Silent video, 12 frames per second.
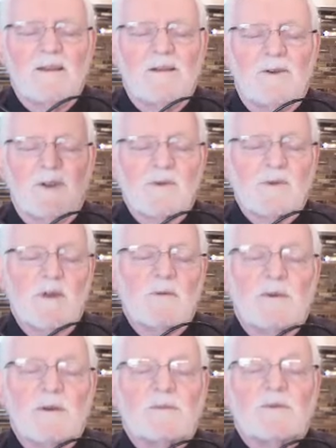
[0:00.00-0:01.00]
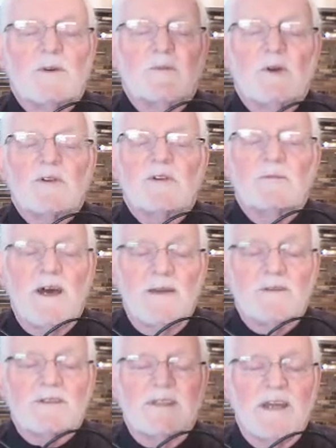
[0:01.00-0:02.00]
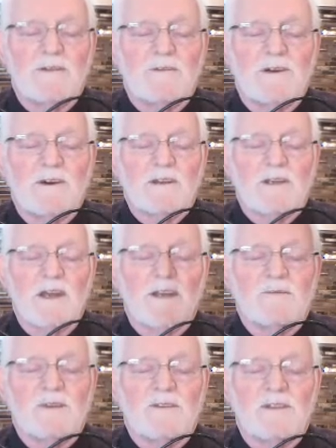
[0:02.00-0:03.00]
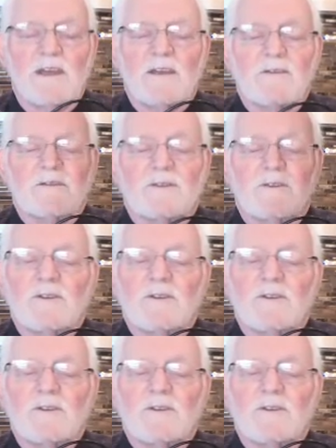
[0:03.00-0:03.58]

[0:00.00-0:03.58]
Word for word: Lord, as we open up your book, the Bible today, Father God, we thank you for the